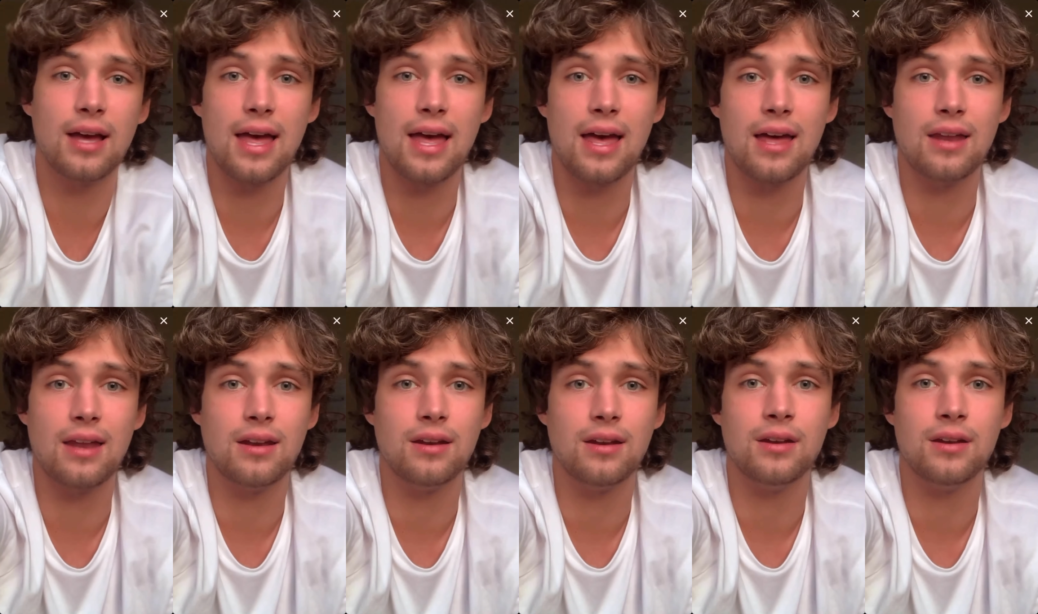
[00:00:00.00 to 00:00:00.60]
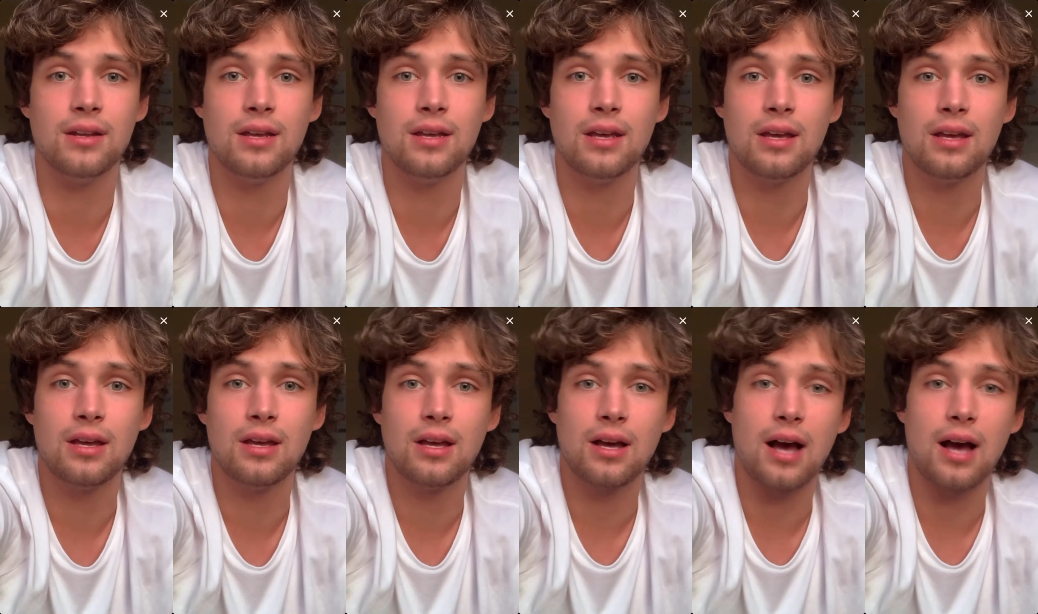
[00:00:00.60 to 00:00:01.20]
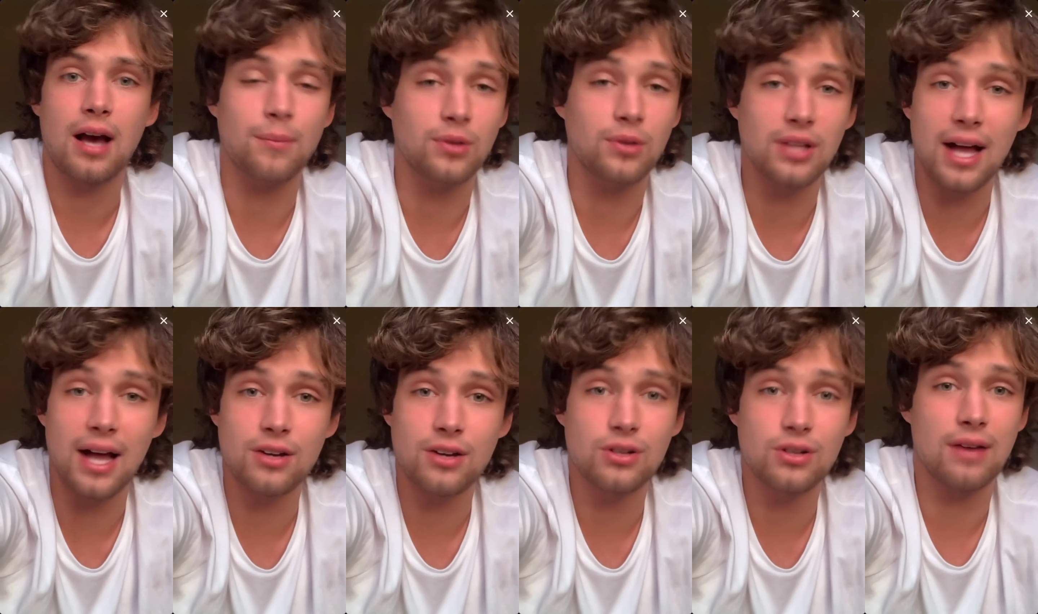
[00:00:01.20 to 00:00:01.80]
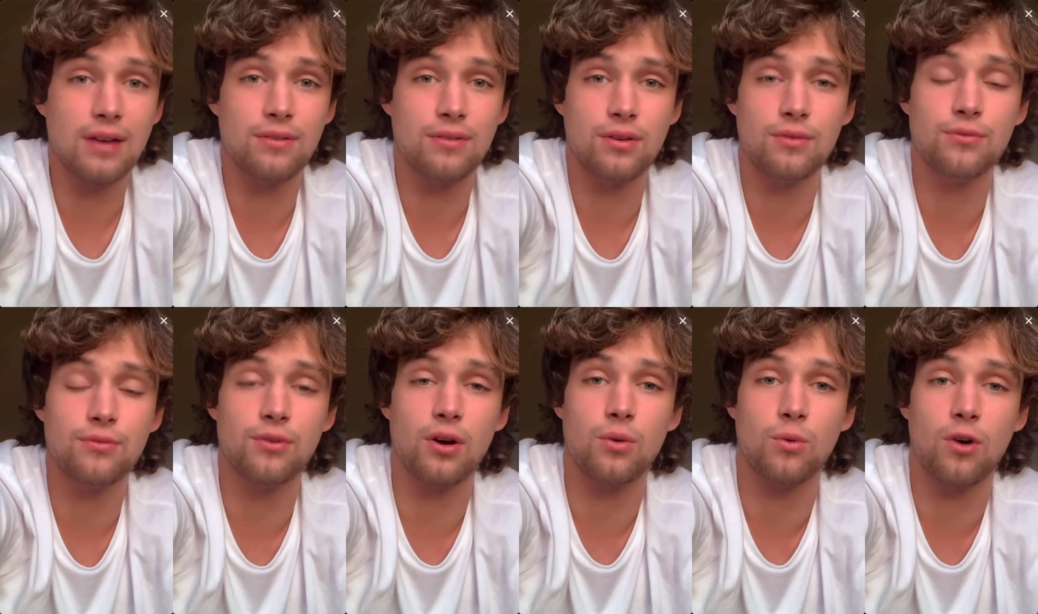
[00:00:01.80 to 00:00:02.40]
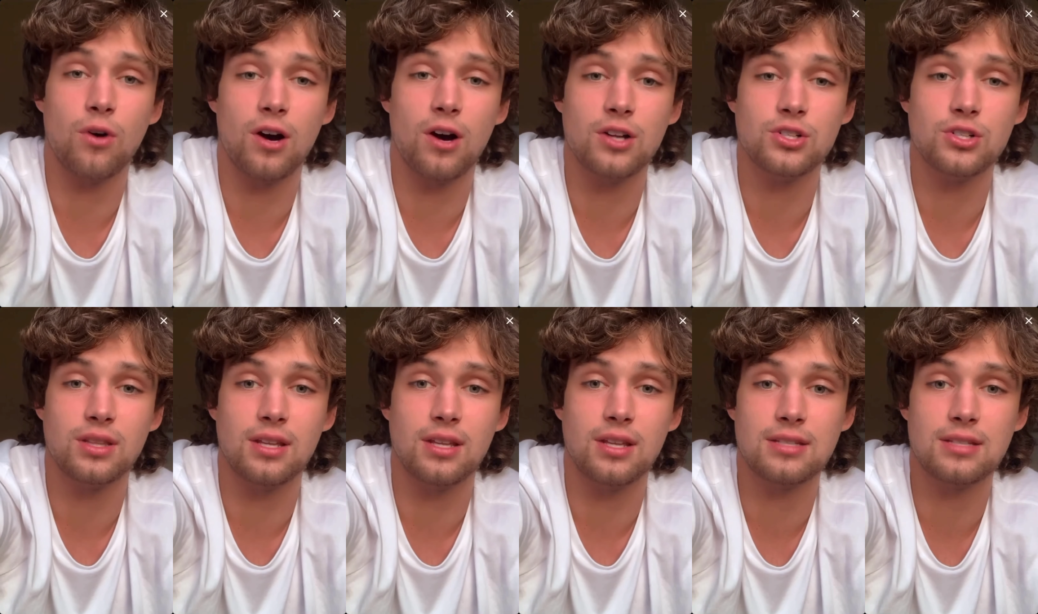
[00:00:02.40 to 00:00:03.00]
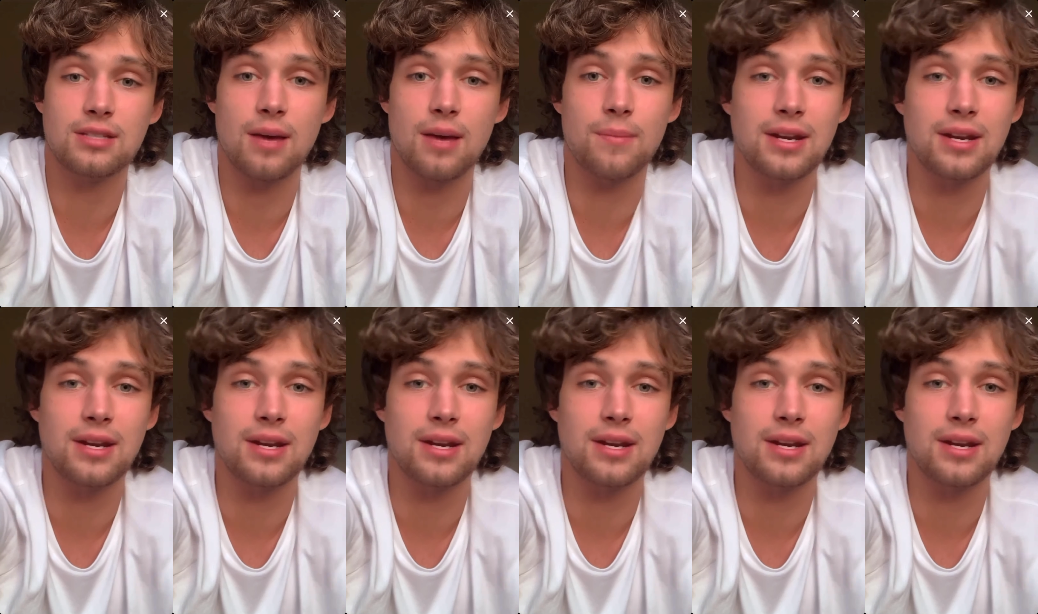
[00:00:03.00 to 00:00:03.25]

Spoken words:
And I'm glad you're having fun watching this.